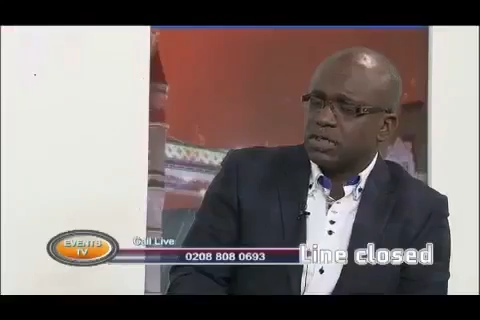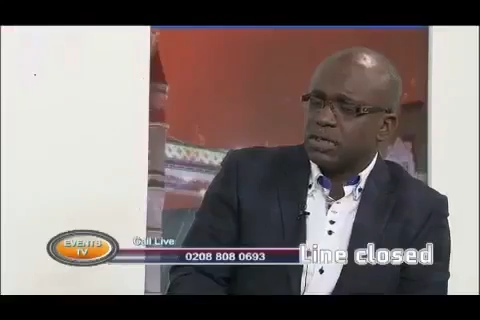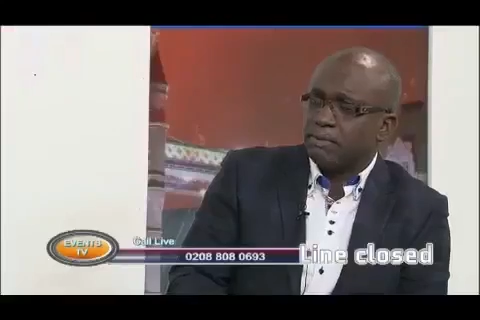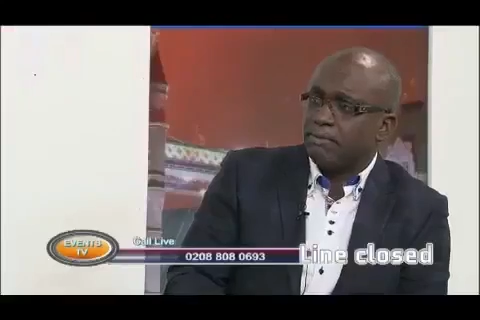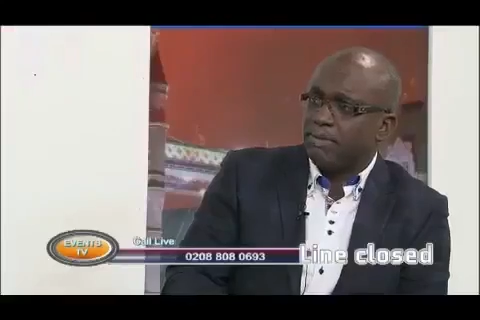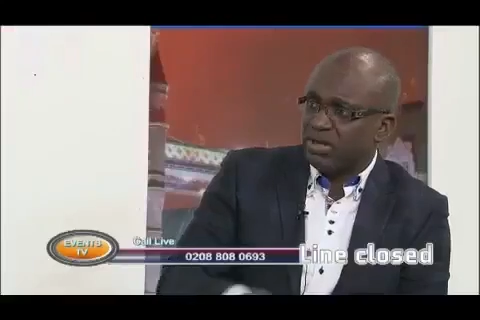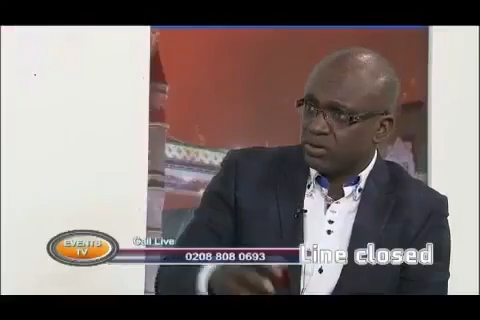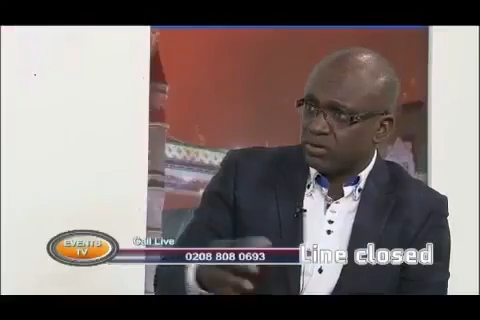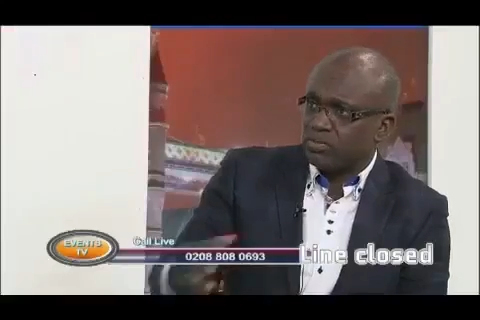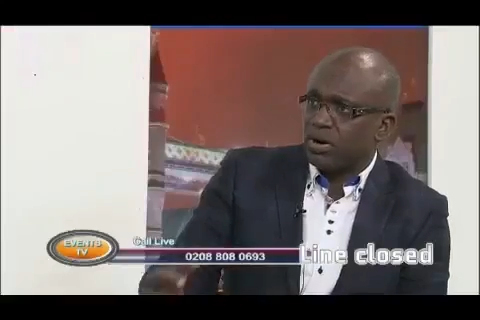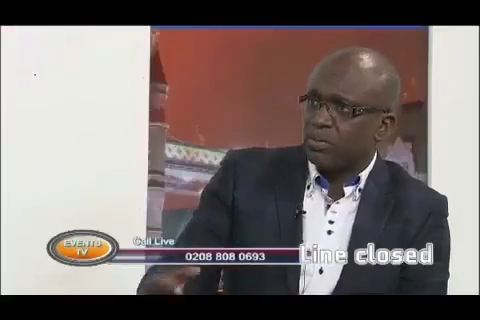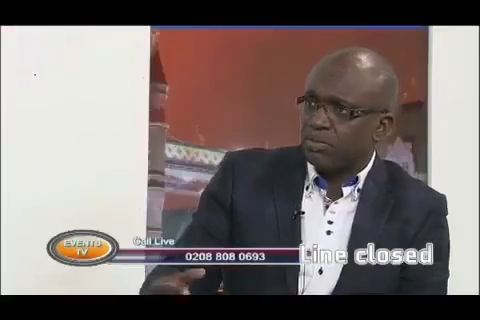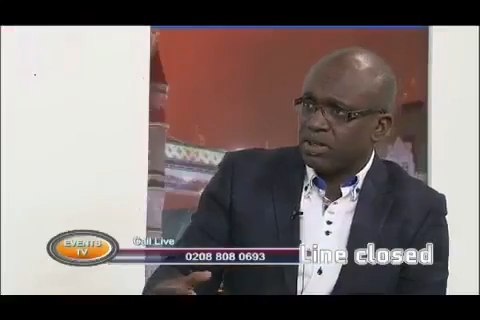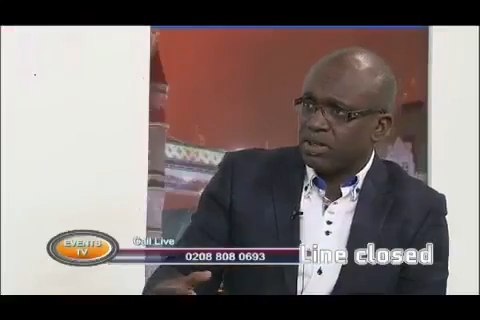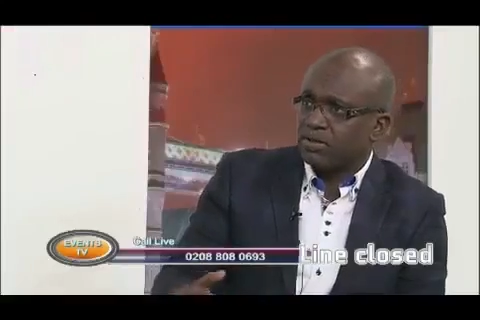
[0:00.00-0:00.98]
can build
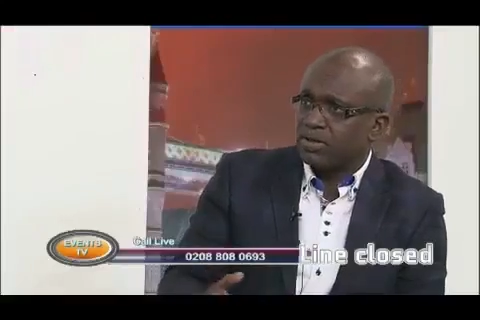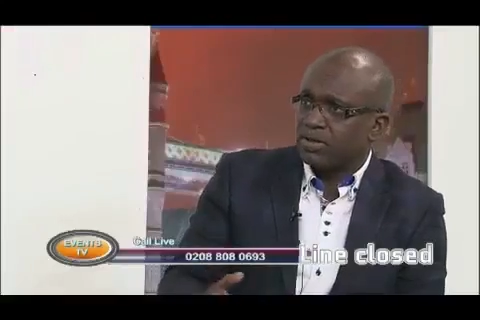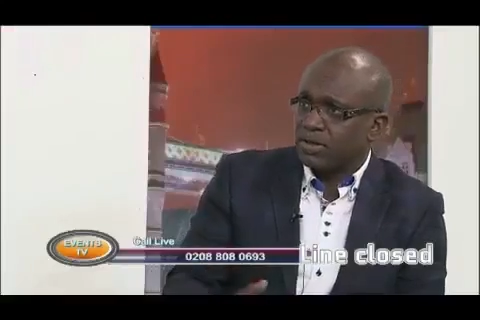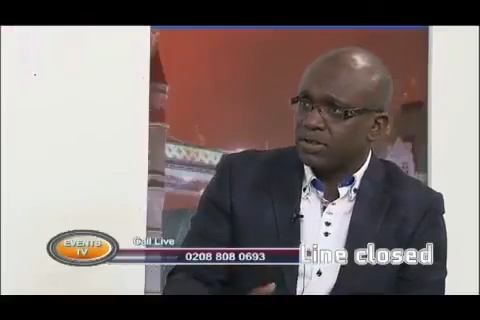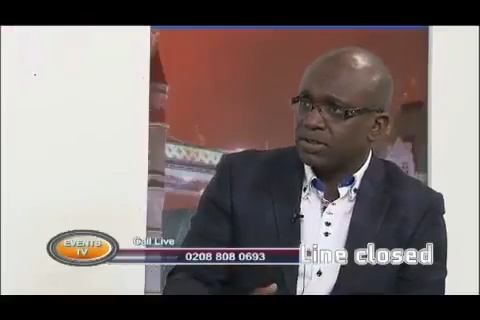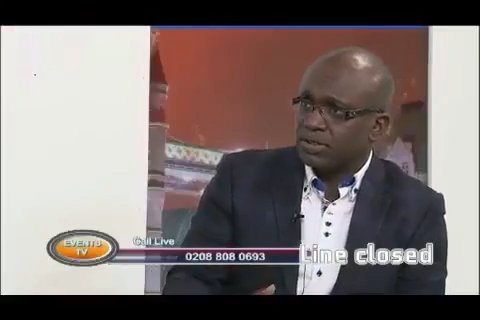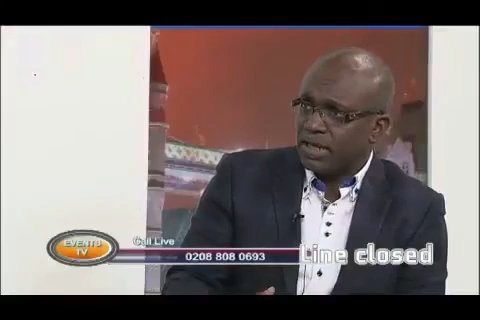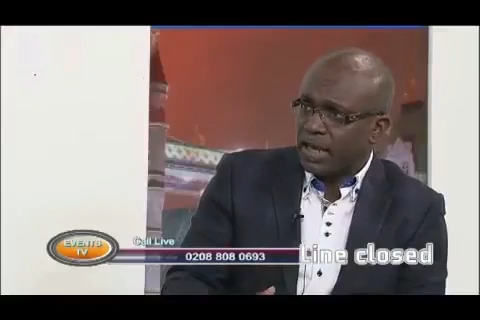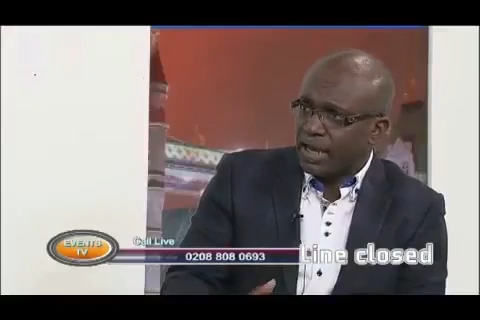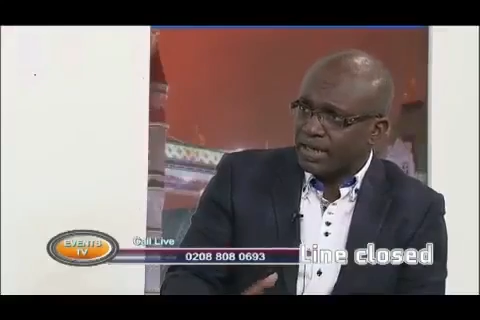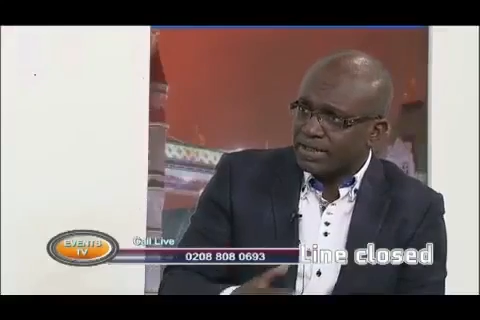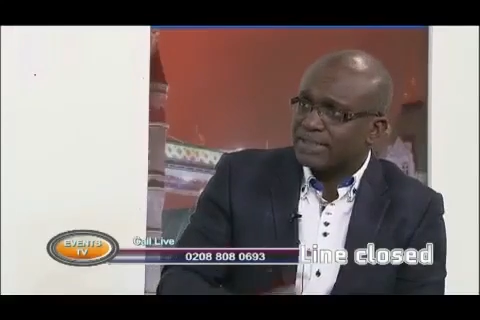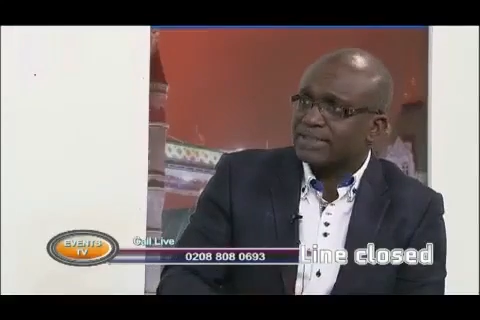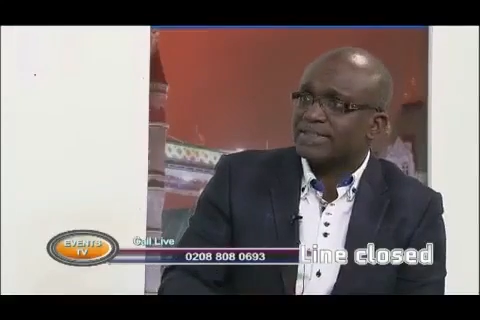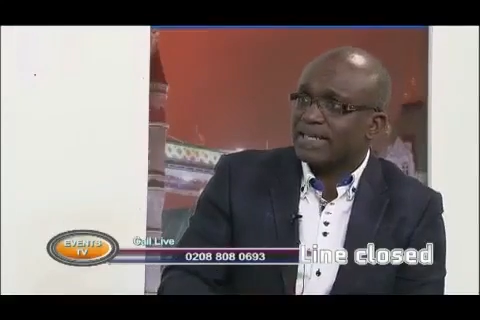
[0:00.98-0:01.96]
properly, you've got to
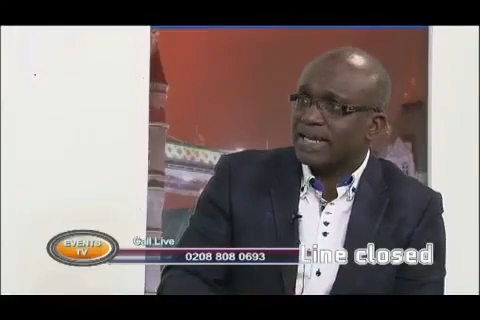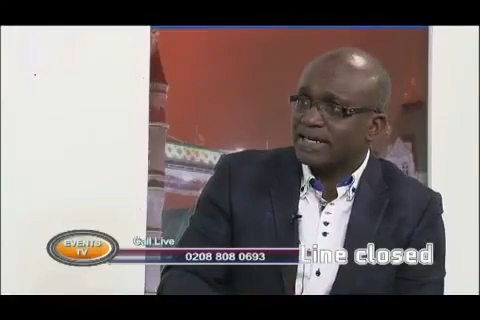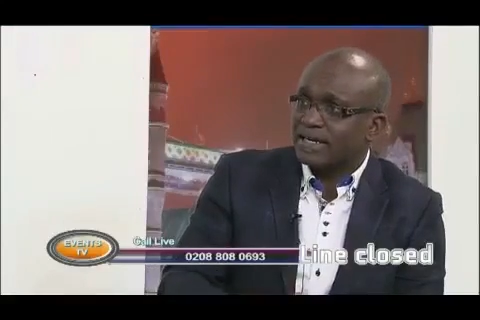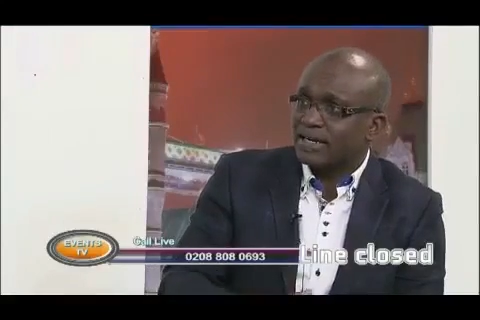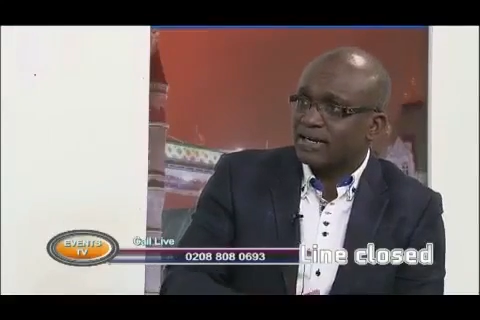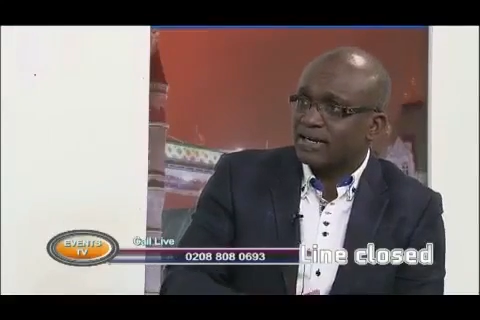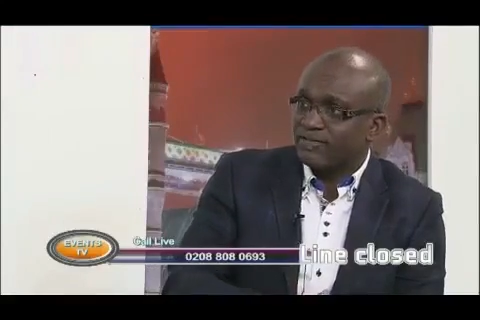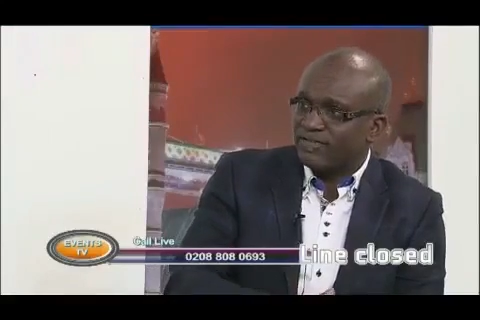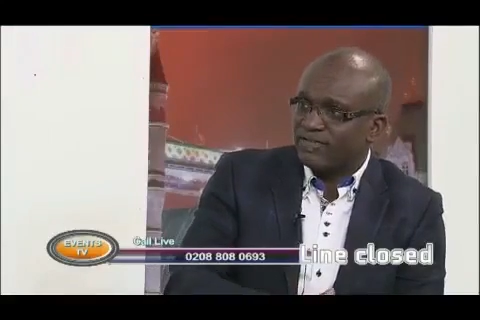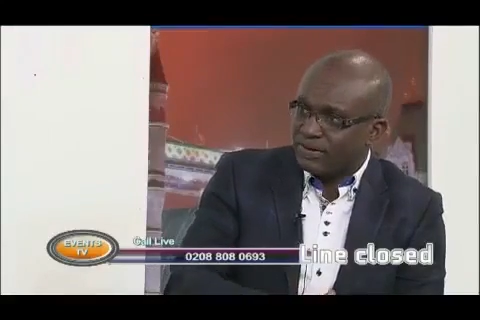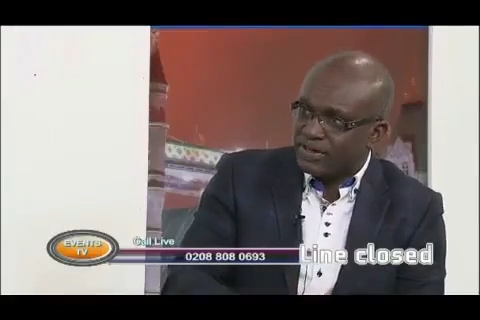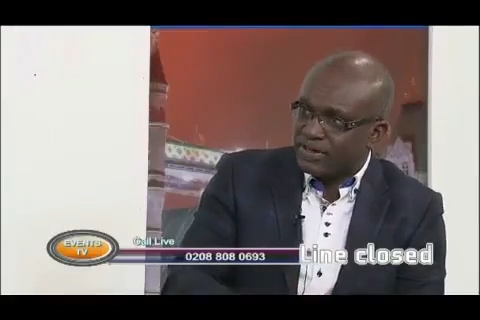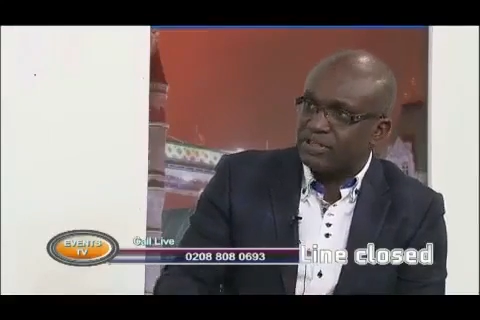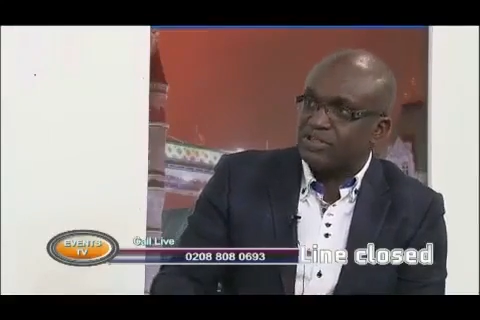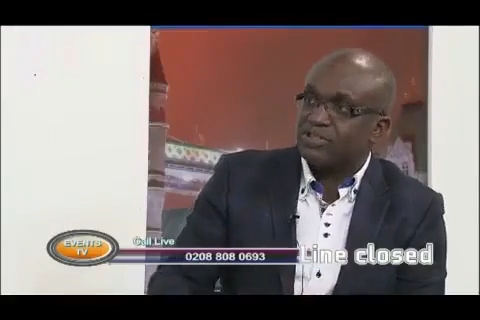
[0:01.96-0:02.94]
understand the
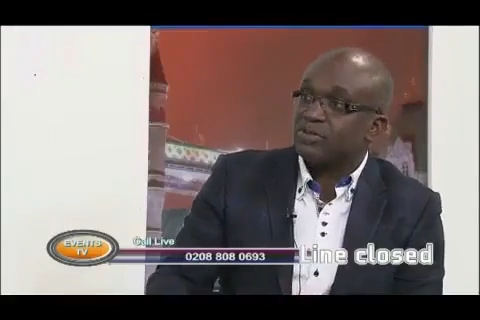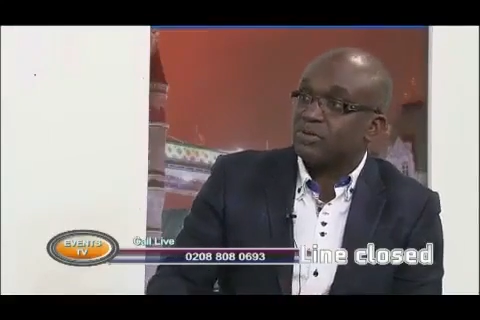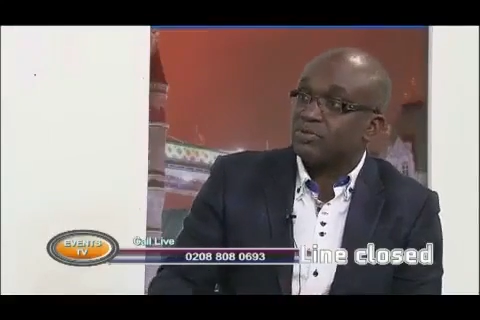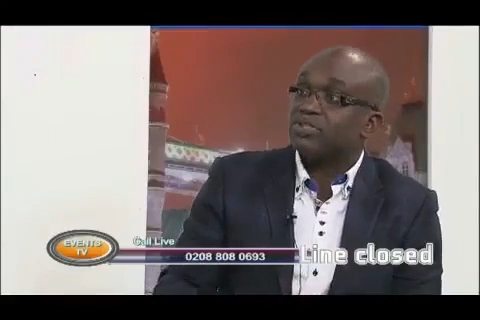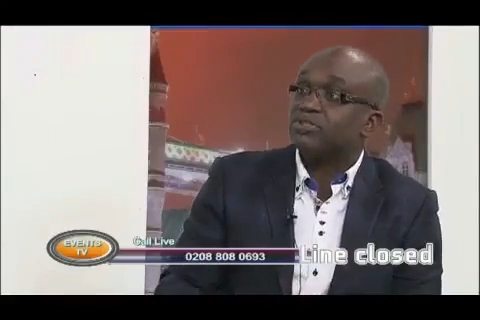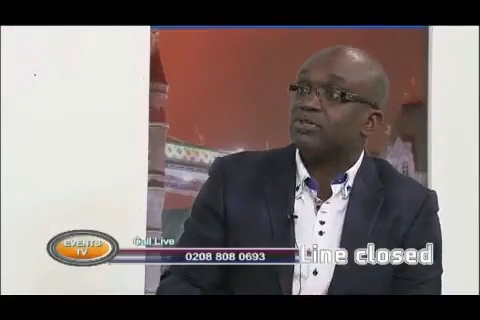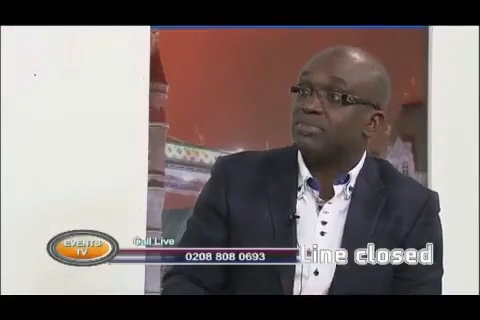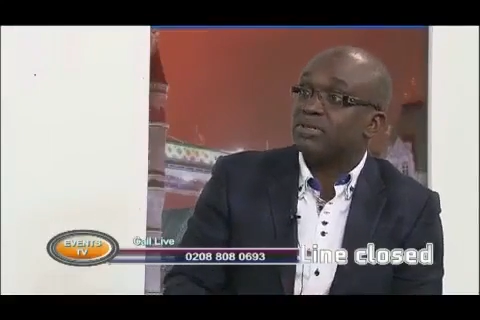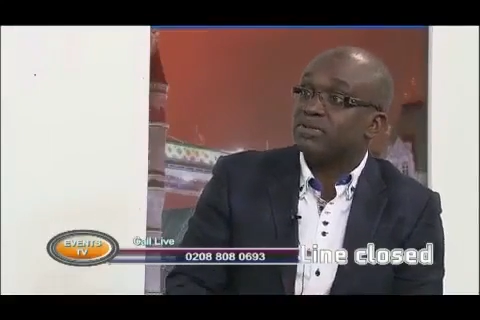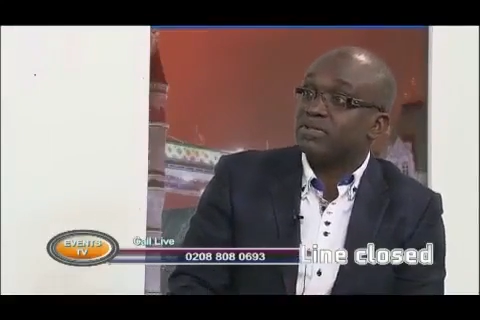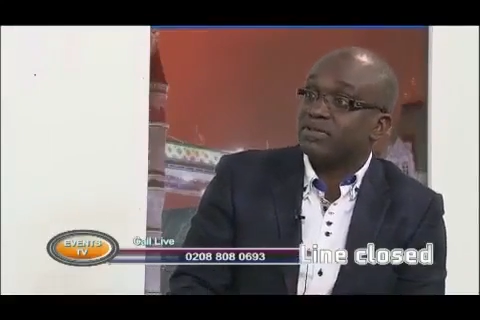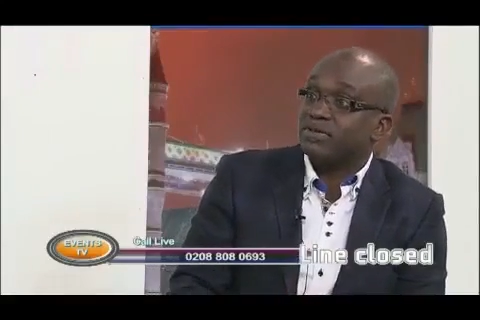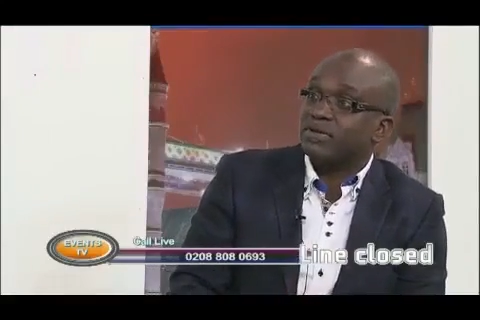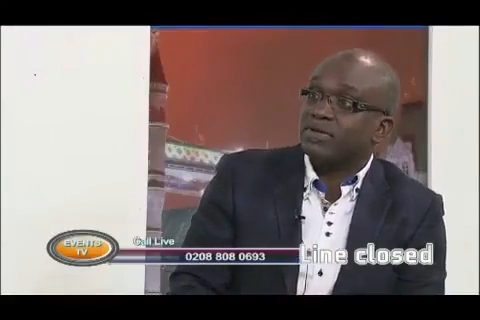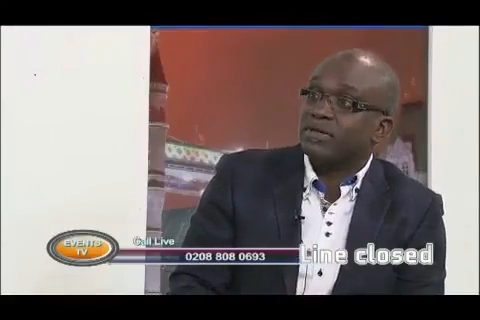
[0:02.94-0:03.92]
foundation on which you're
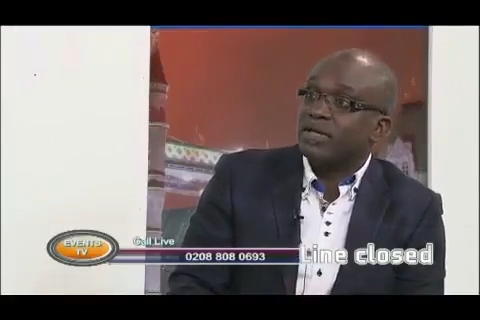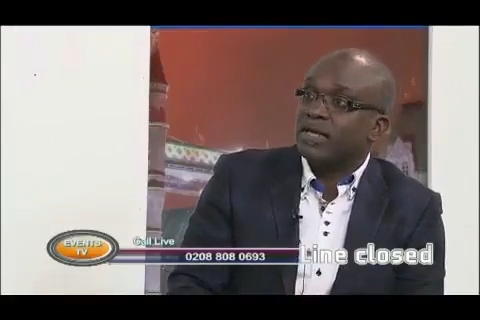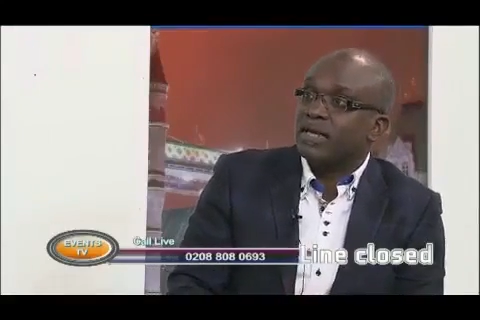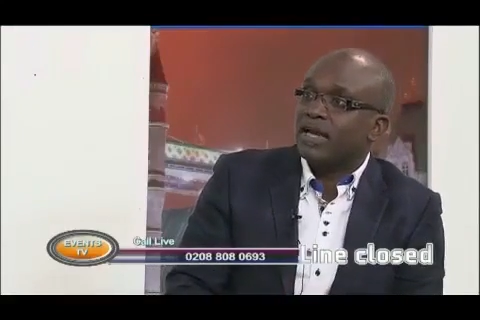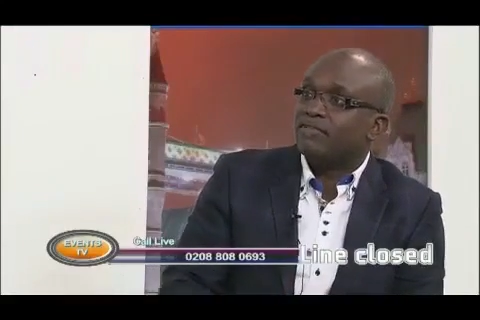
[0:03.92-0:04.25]
building on.